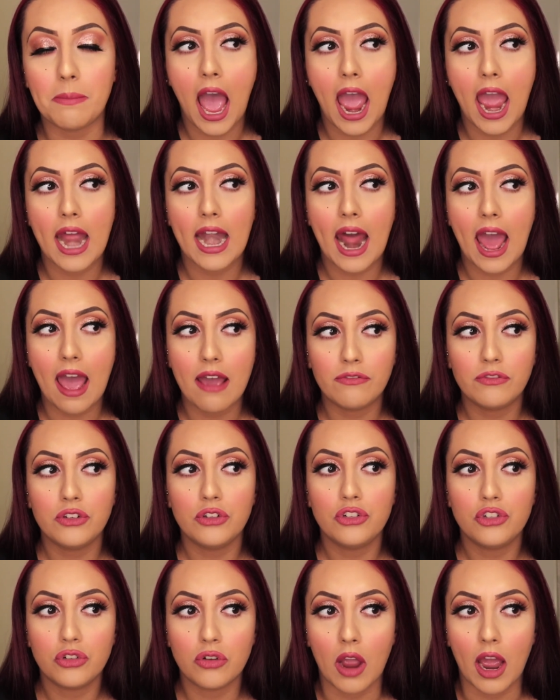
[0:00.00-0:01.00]
I'd have
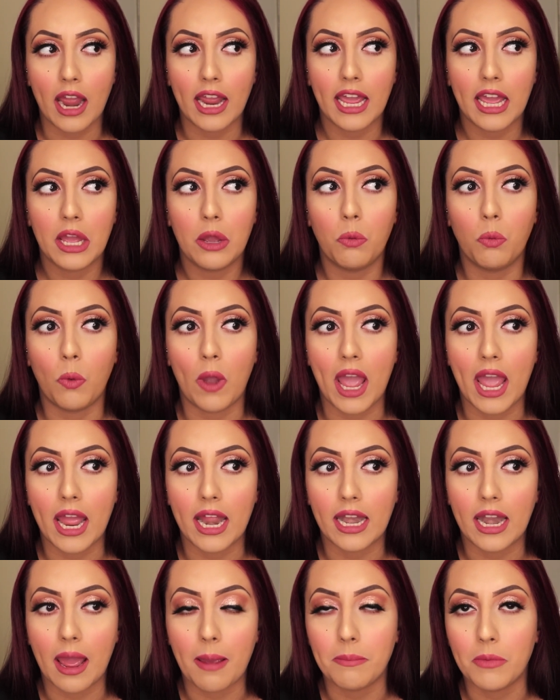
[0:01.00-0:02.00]
to try it
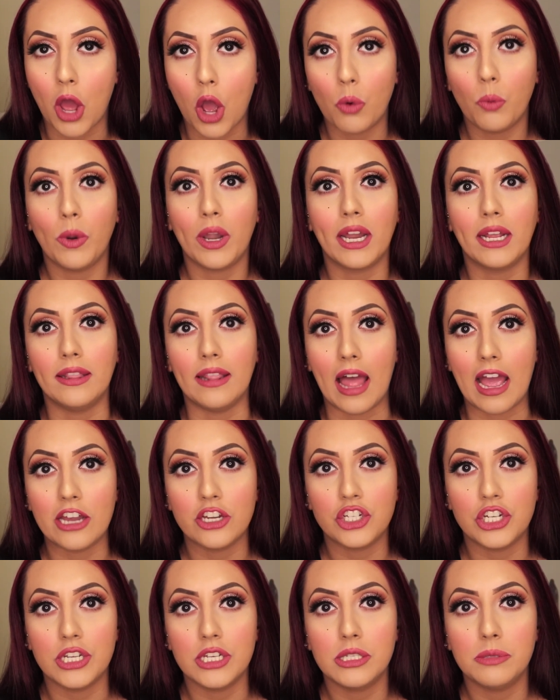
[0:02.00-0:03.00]
when I'm not wearing
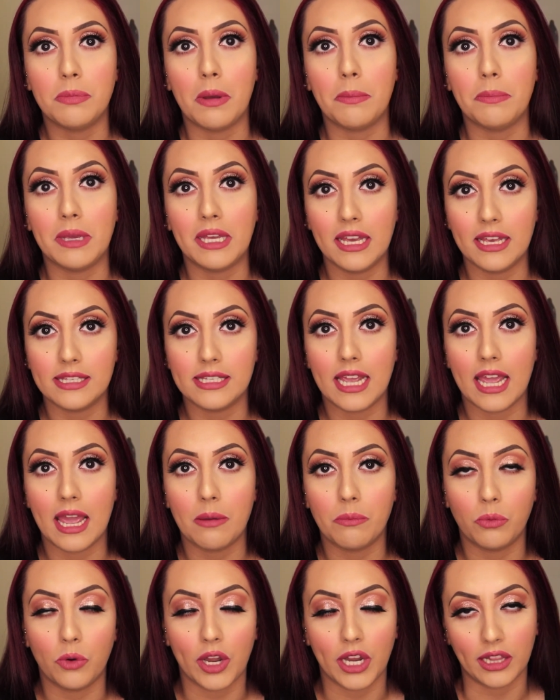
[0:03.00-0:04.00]
lashes, but because I
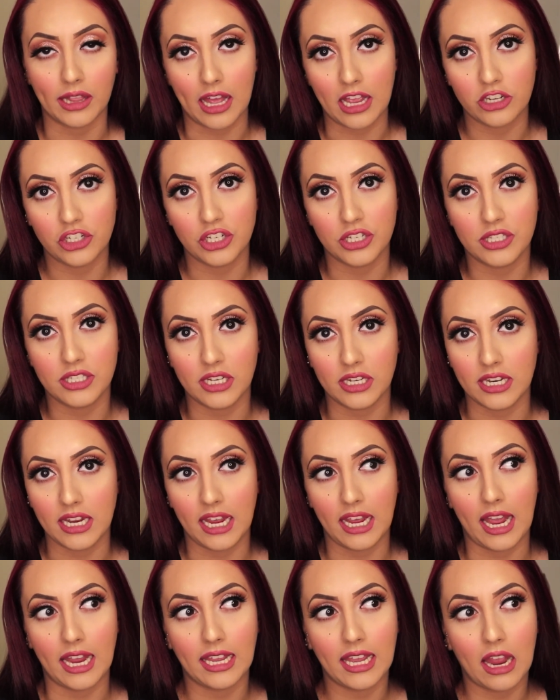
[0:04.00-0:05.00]
am wearing lashes
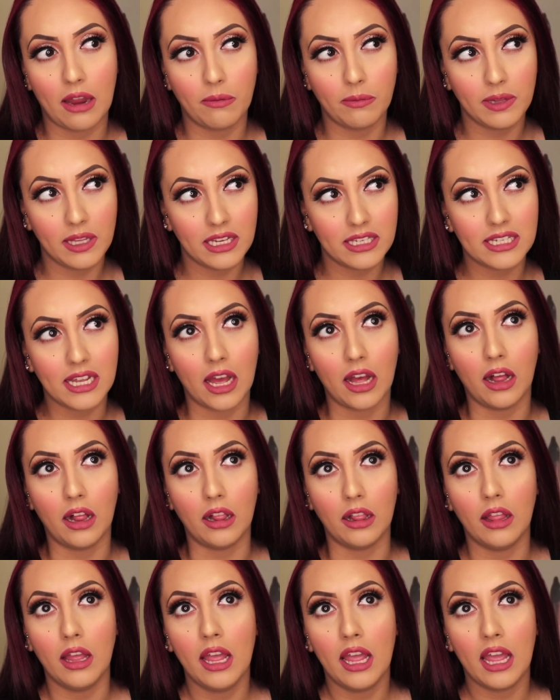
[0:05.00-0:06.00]
today, I can't really
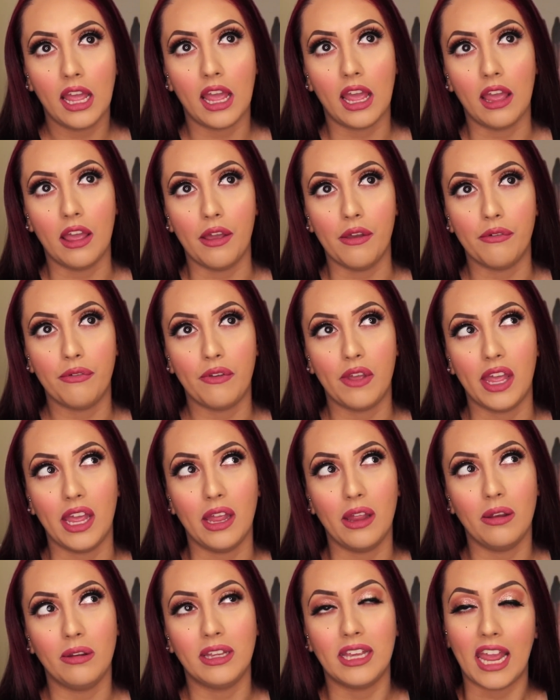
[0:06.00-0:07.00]
tell if
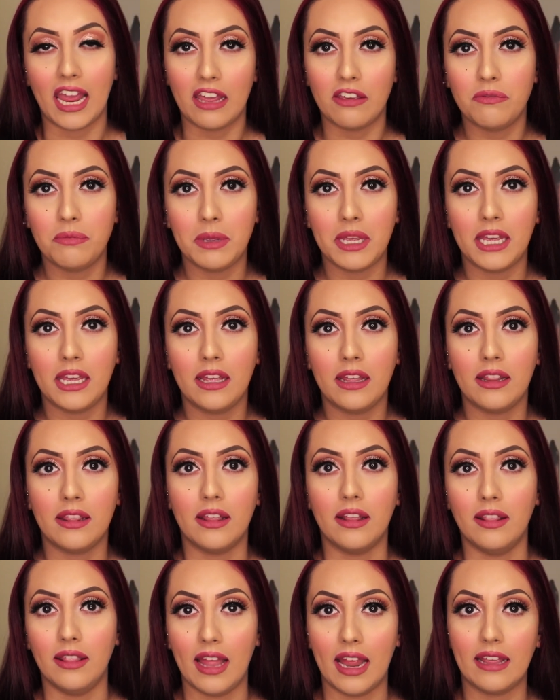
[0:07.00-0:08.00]
it gave me
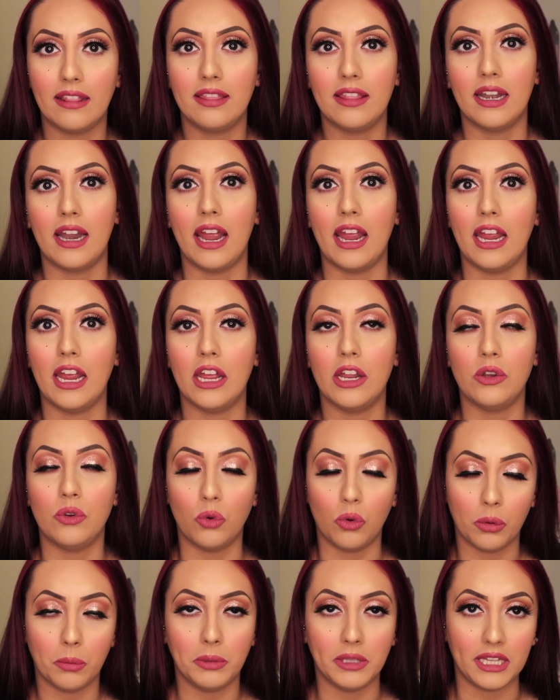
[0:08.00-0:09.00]
the length that I
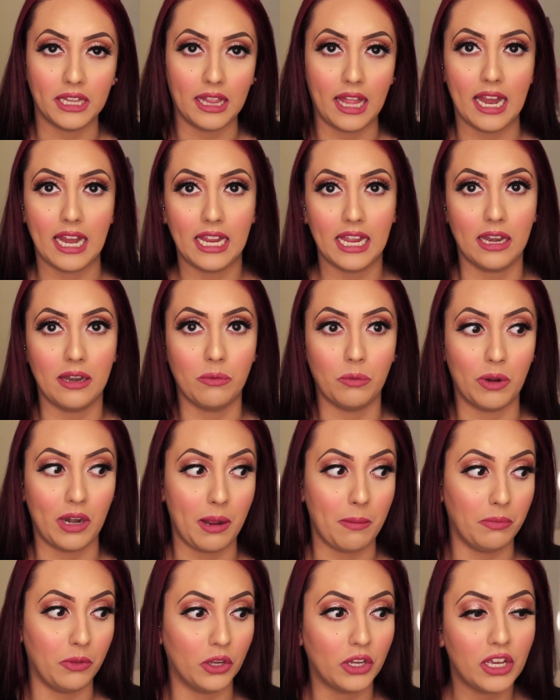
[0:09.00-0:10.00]
normally like and what
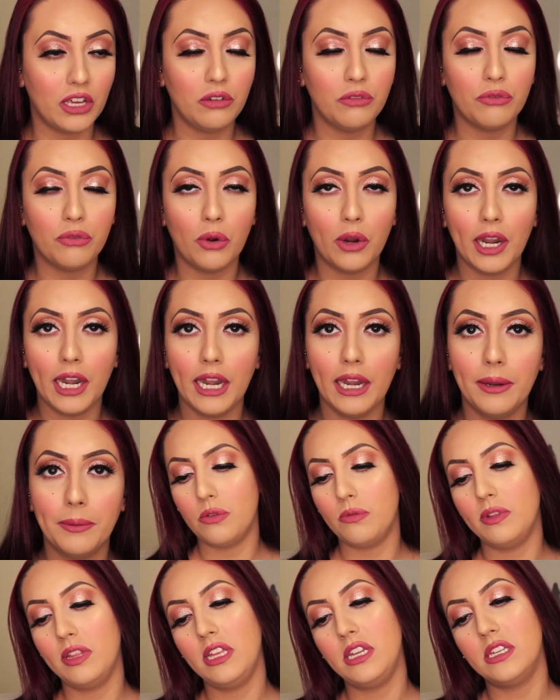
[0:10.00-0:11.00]
I'm looking for.
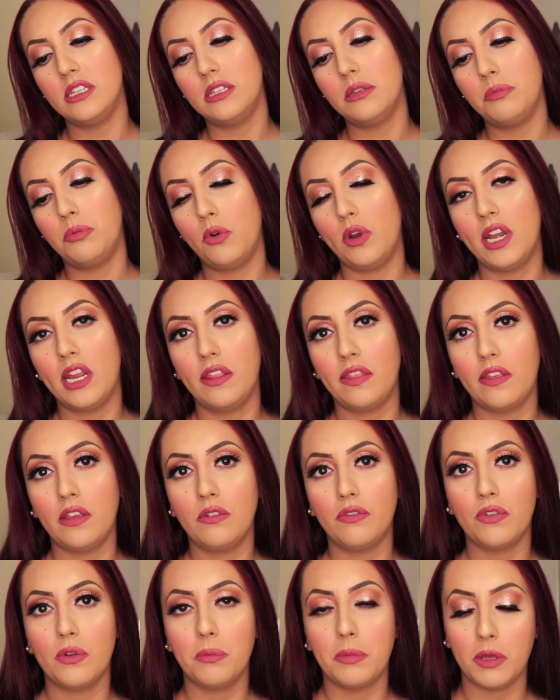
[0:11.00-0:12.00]
The really disappointing
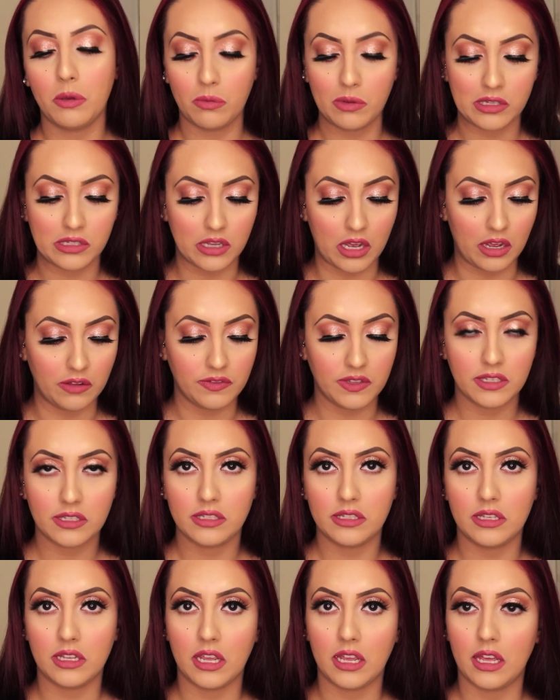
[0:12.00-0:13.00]
thing for me was
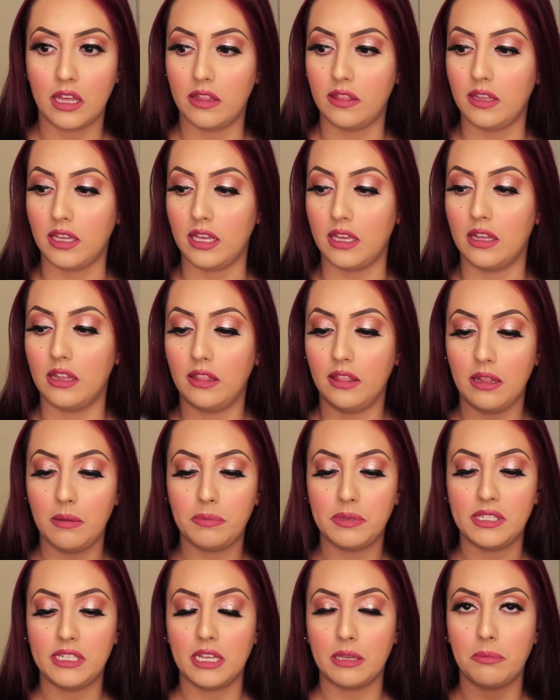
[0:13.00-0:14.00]
obviously the
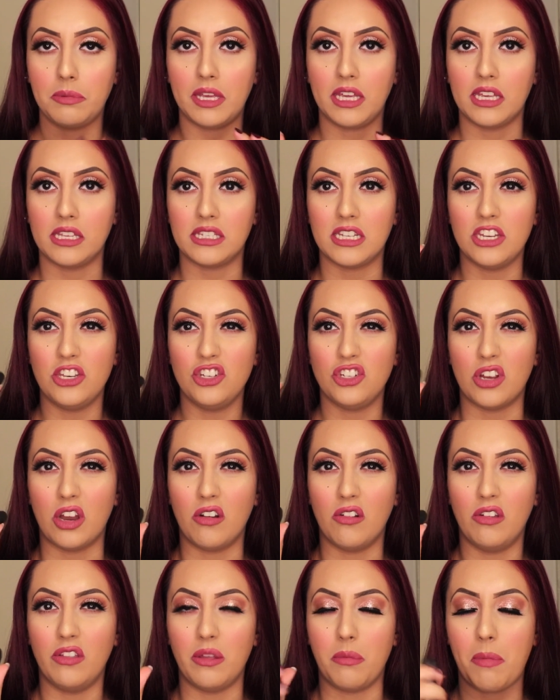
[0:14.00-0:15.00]
lipstick, because in
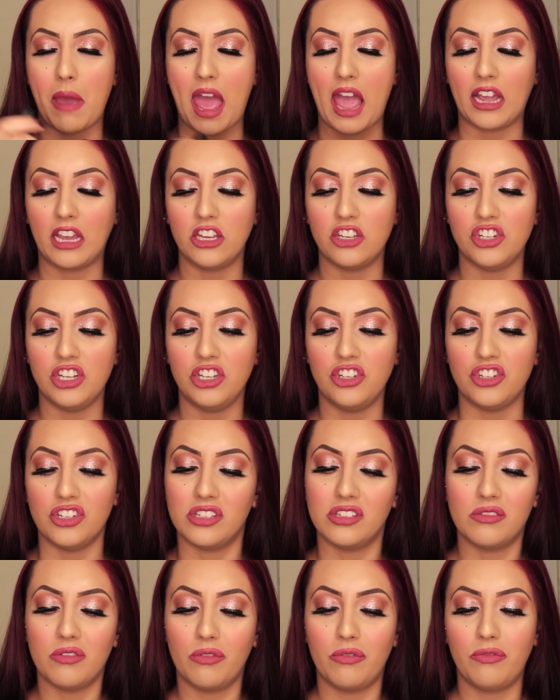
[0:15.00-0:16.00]
general the packaging
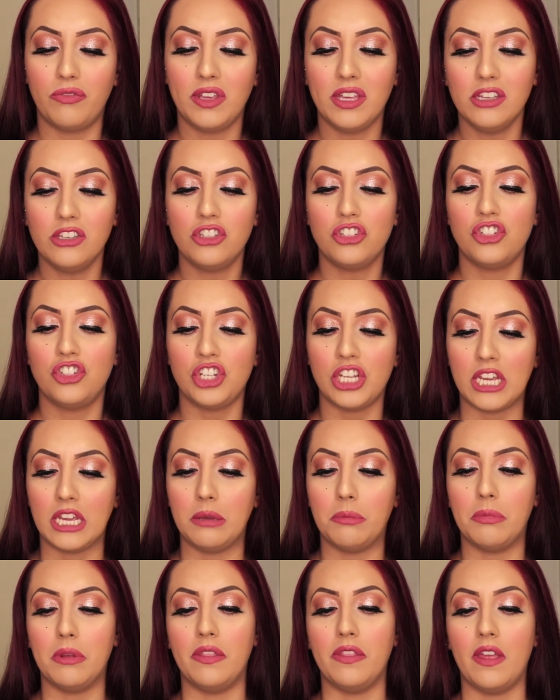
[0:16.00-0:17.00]
just feels
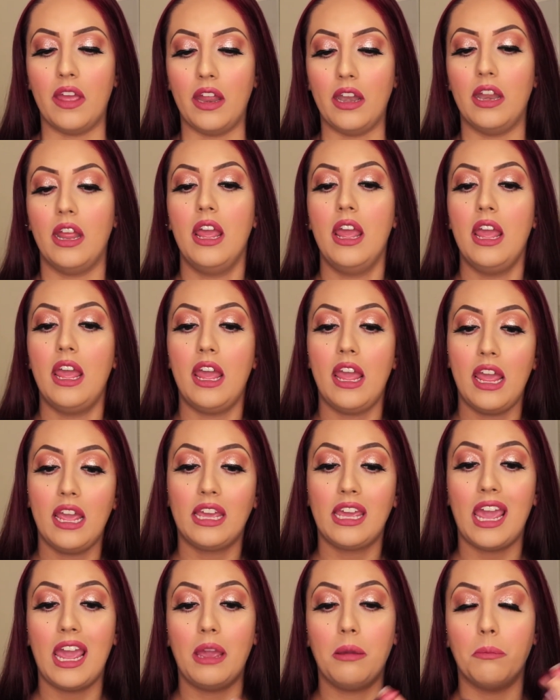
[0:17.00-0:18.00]
cheap, and then
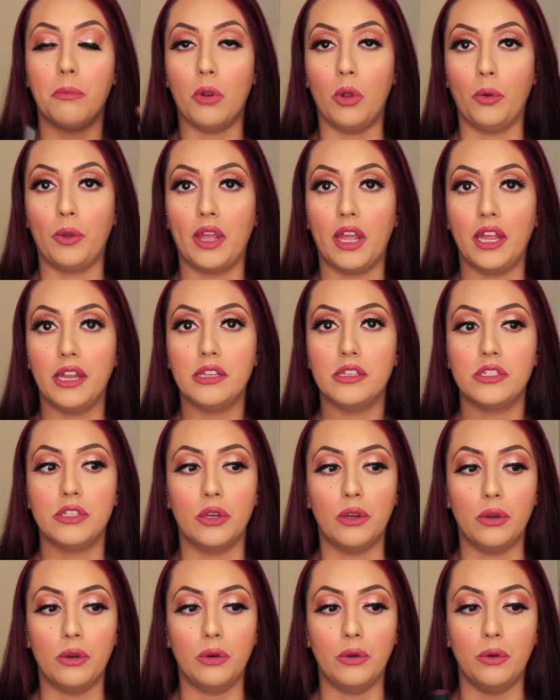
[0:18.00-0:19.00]
it came broken,
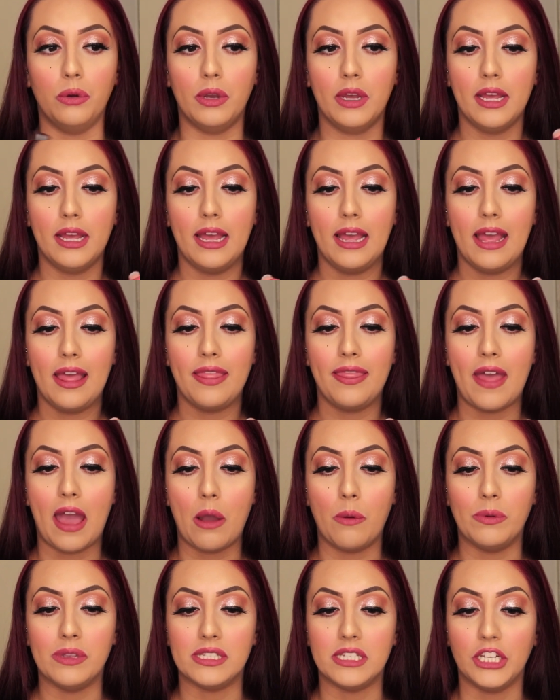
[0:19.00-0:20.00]
so
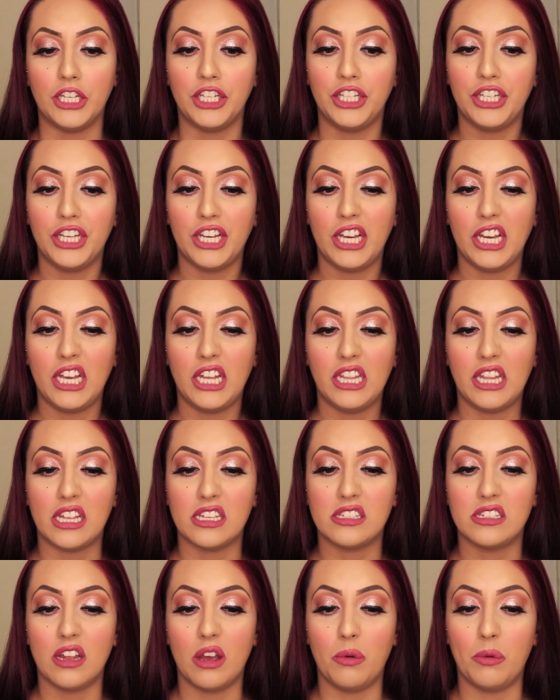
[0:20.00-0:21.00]
that wasn't good.
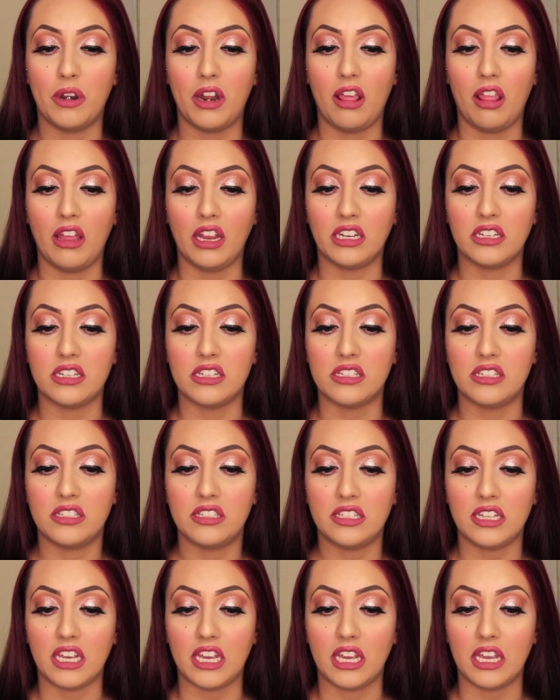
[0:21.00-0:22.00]
That's not what I like to
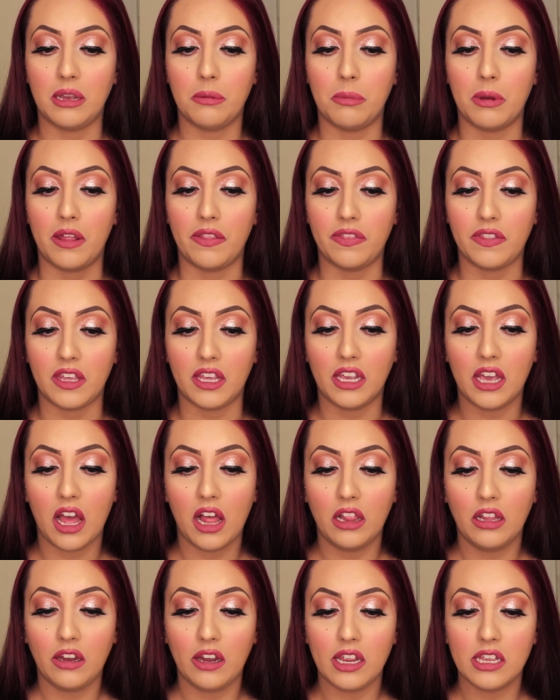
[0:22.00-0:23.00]
see, but the
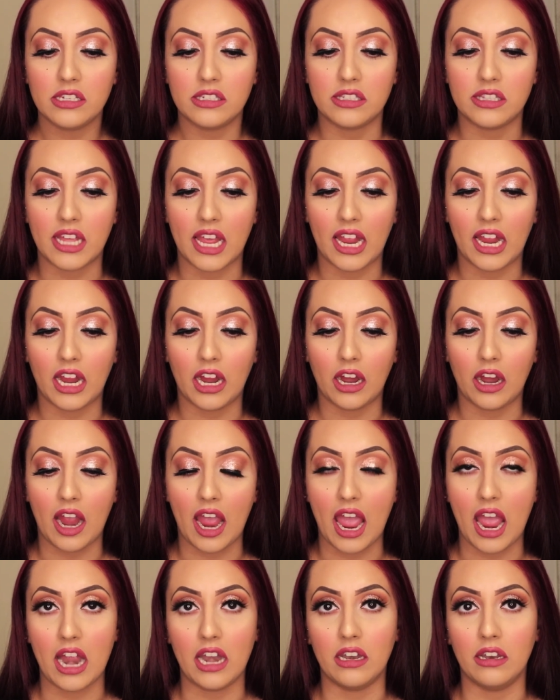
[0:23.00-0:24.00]
color is there
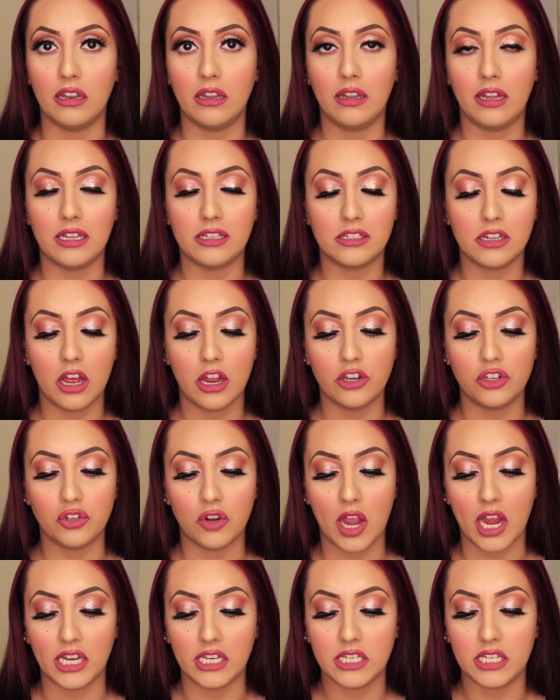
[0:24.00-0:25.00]
and it's not
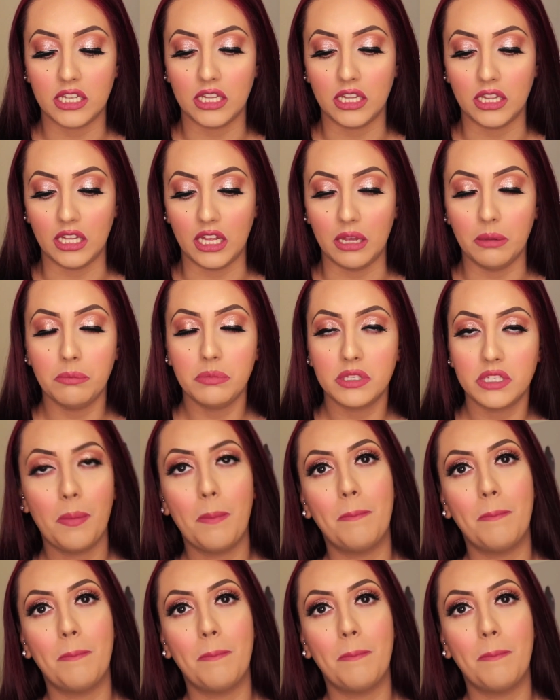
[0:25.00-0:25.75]
drying to the lips.